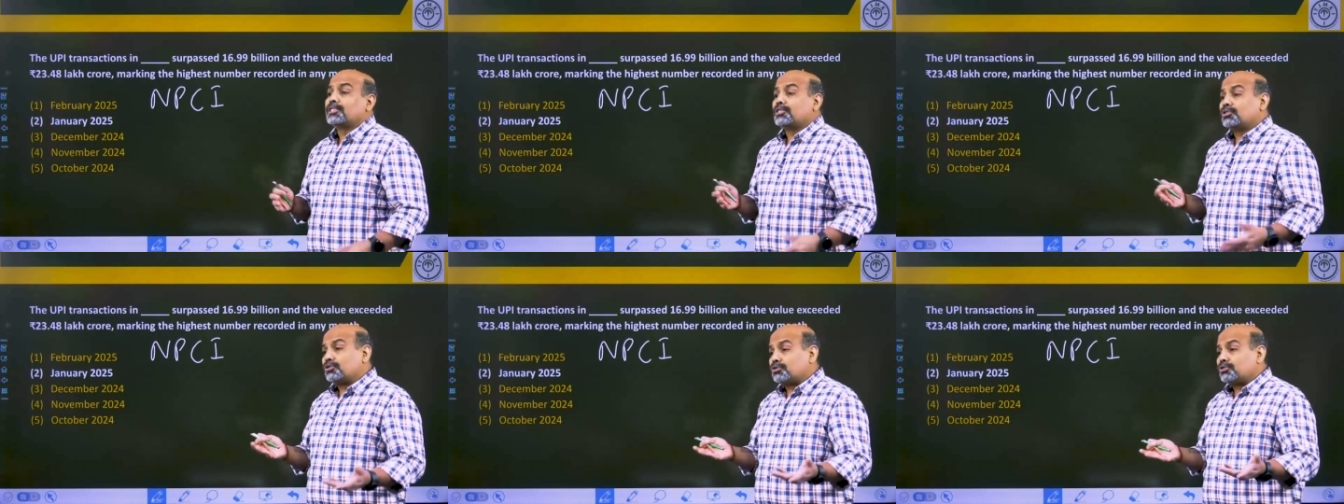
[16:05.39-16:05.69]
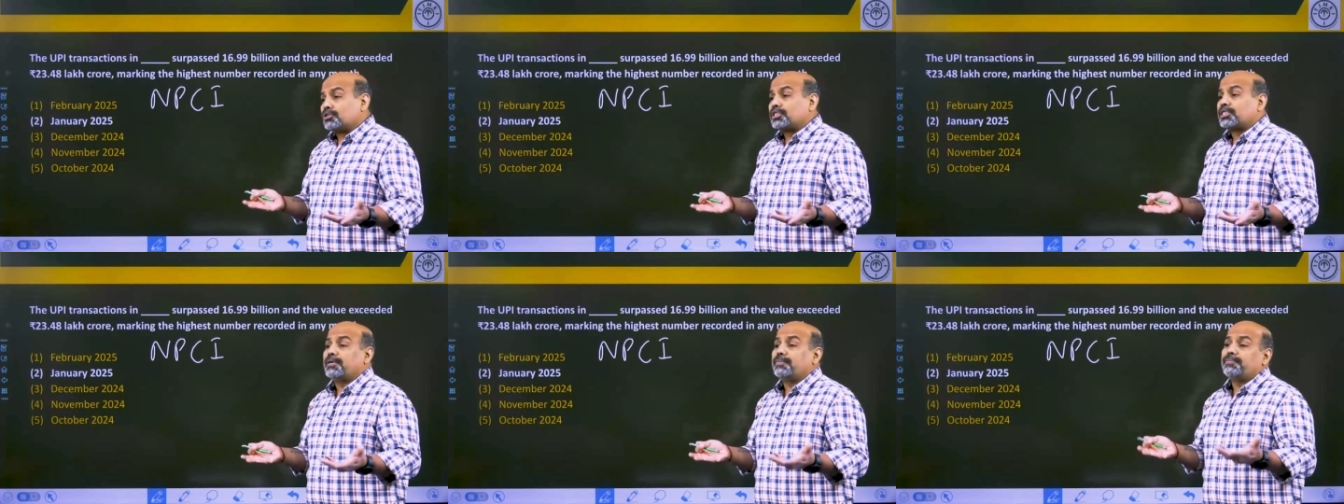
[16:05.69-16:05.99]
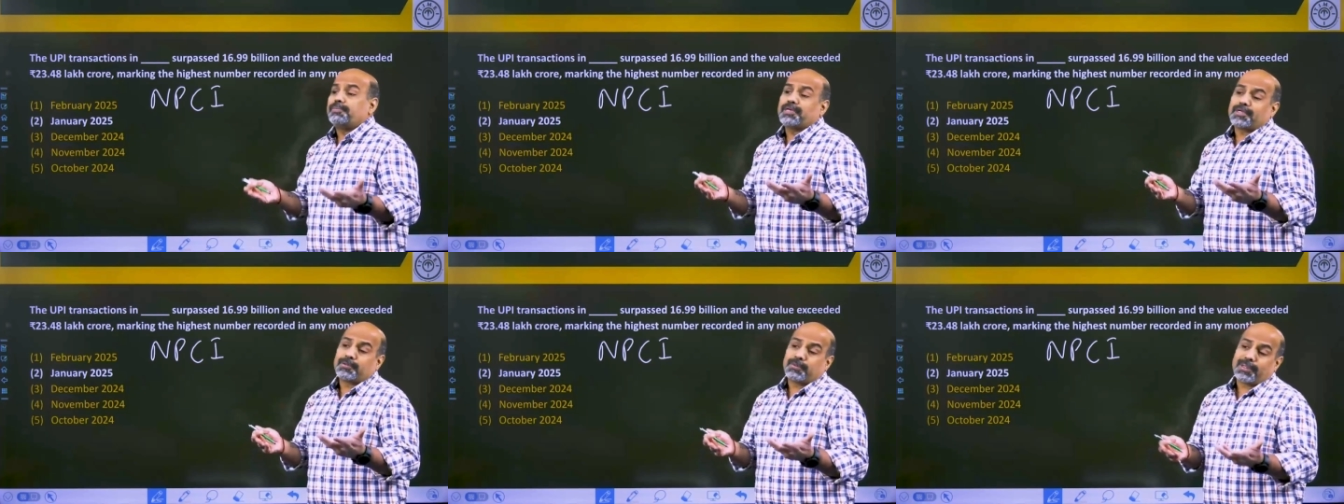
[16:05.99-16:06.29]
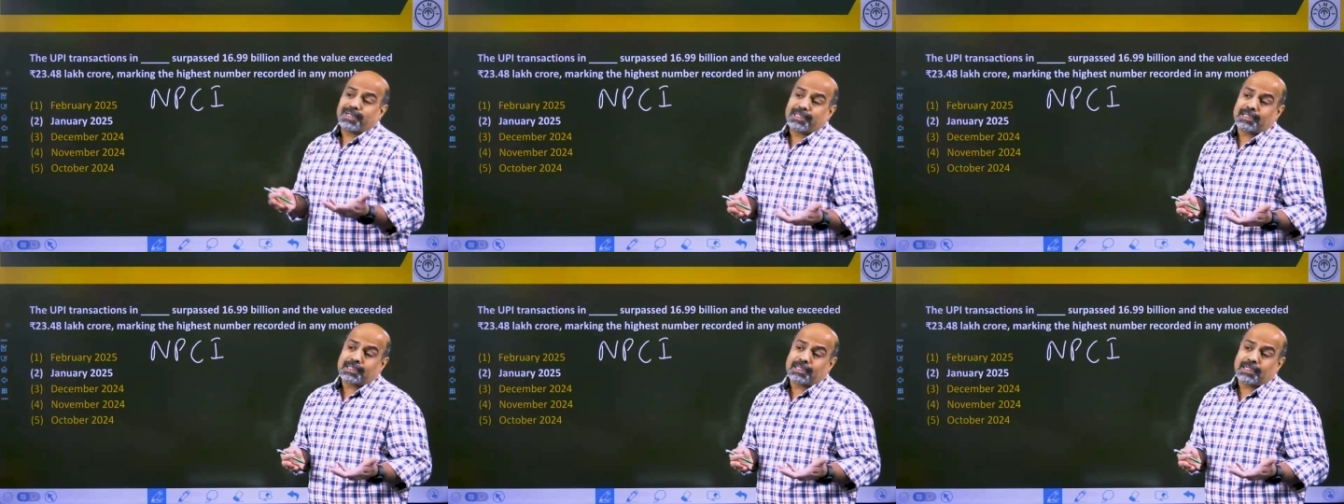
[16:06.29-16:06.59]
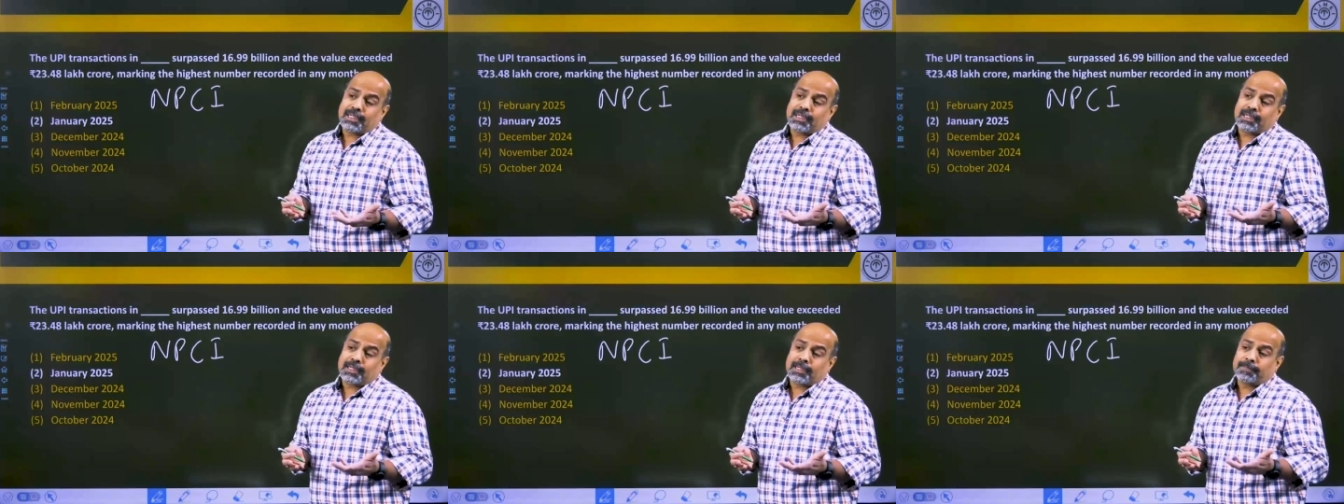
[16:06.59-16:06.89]
you could say, between
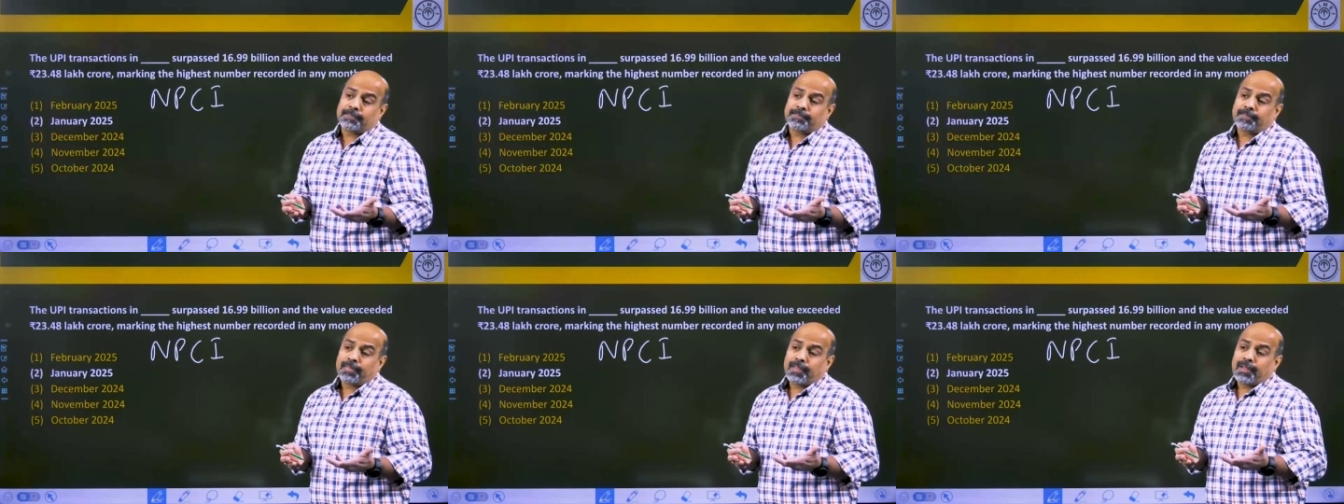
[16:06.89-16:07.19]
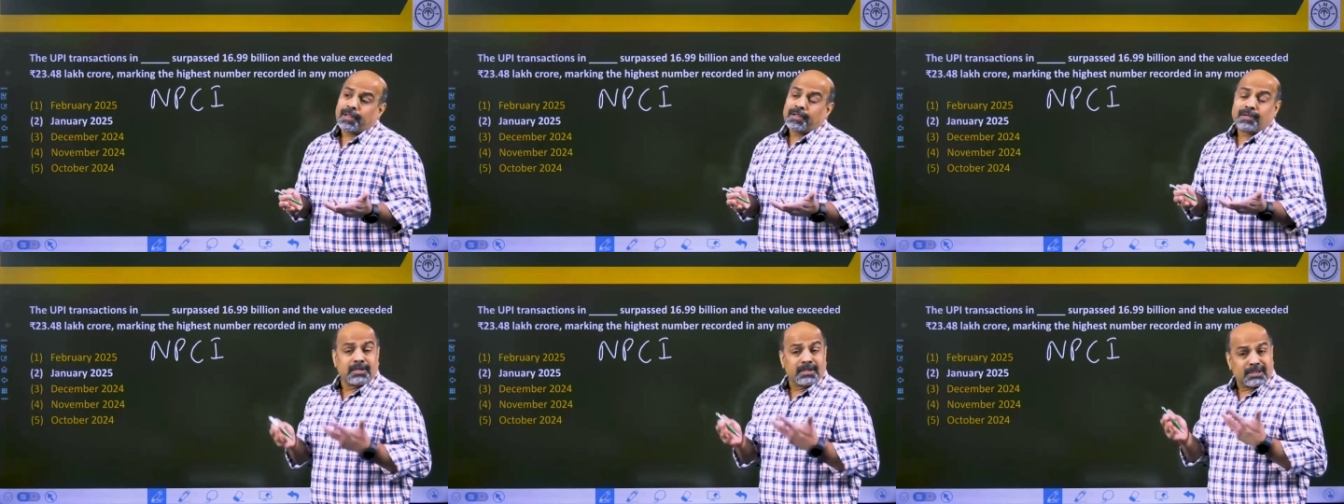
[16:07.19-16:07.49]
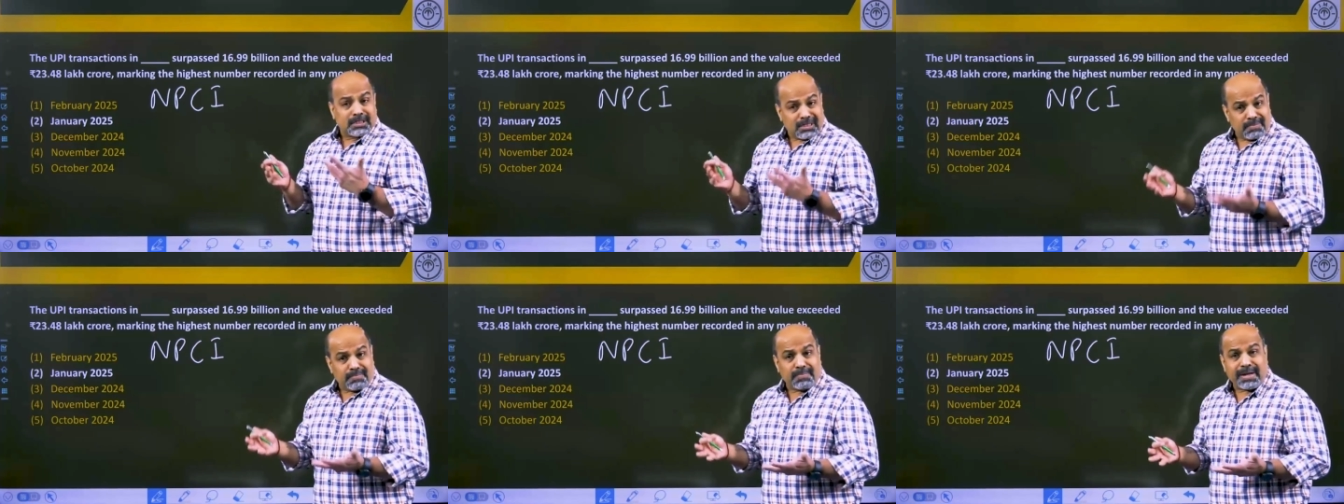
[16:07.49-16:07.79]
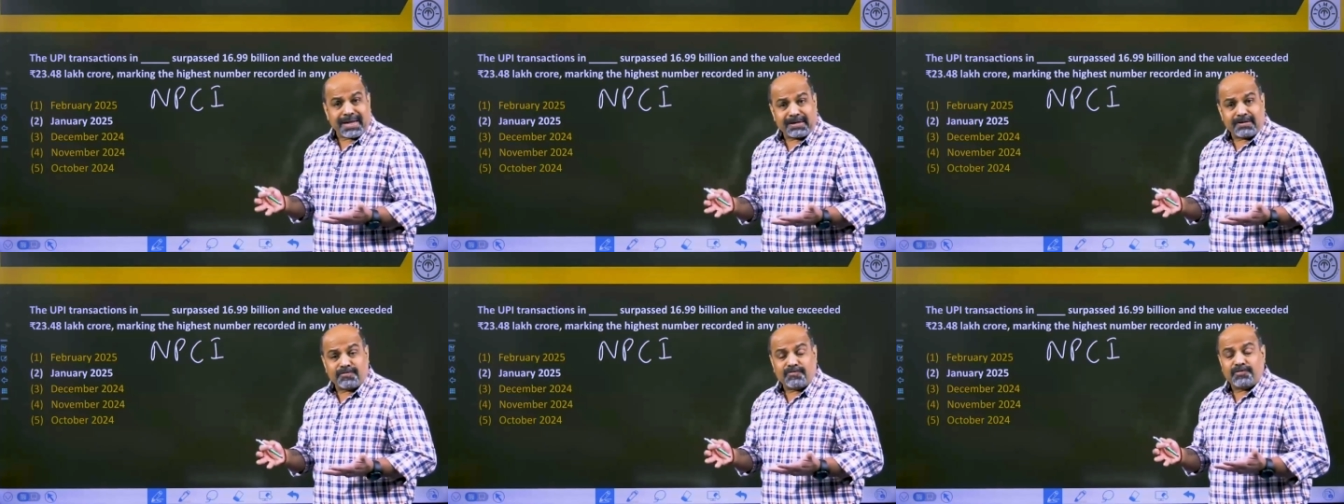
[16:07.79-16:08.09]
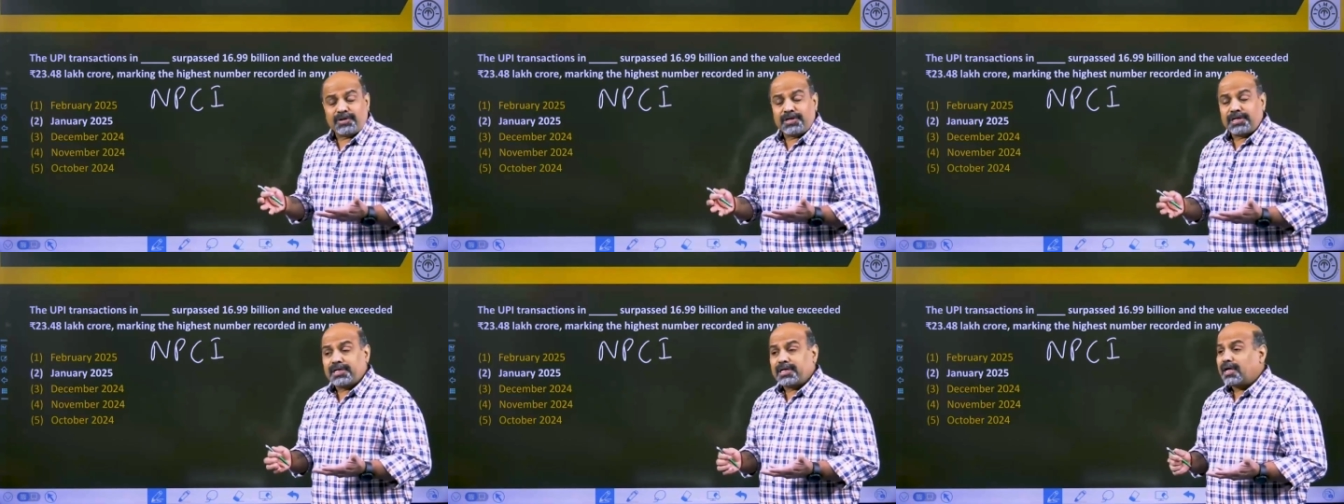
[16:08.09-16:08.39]
the Reserve Bank of
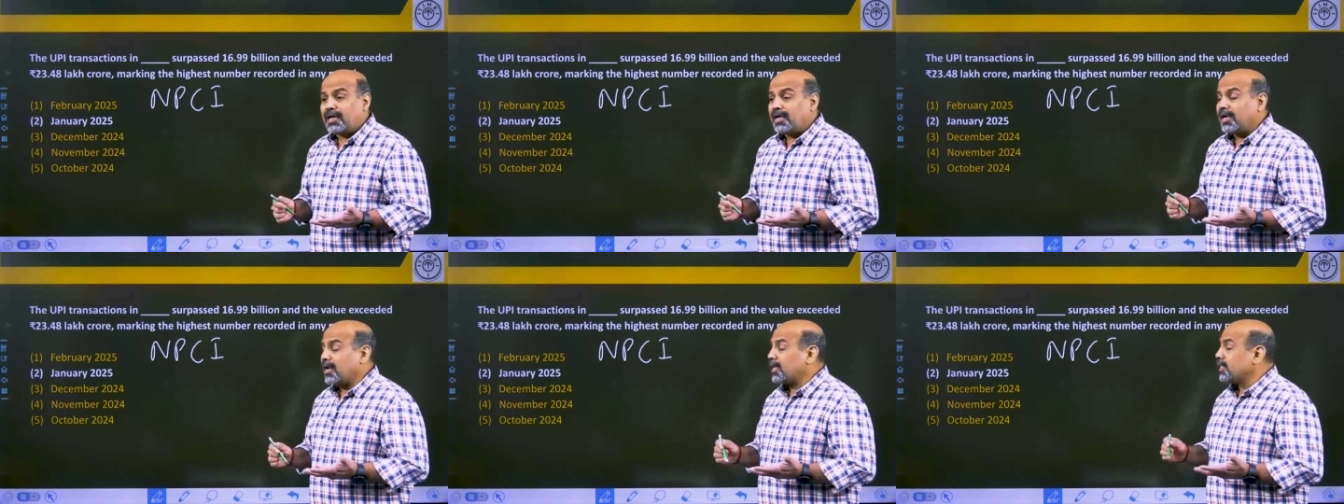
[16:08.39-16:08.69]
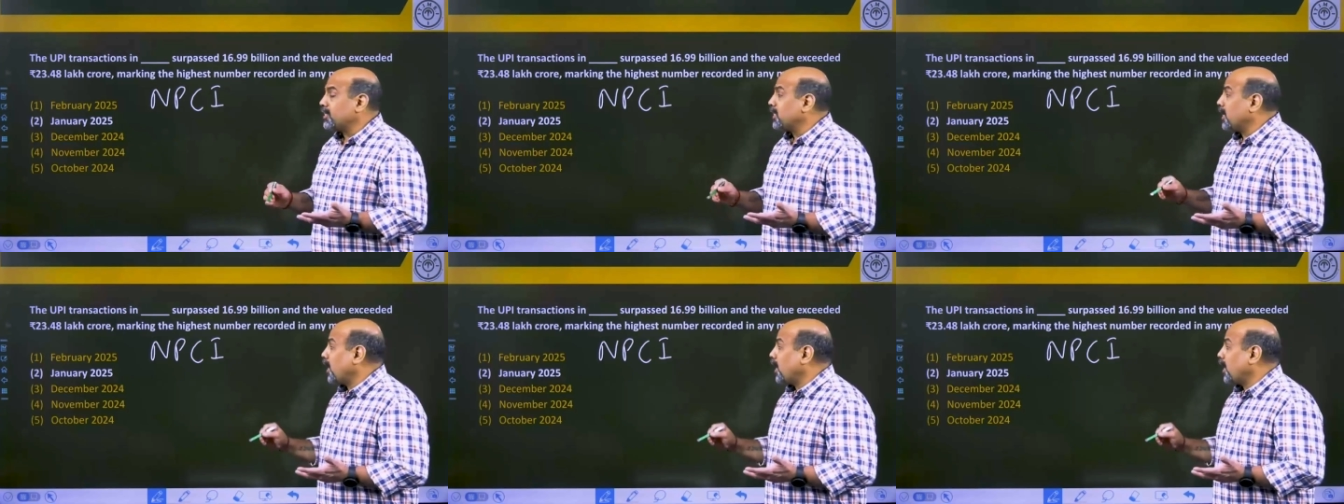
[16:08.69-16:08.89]
India and the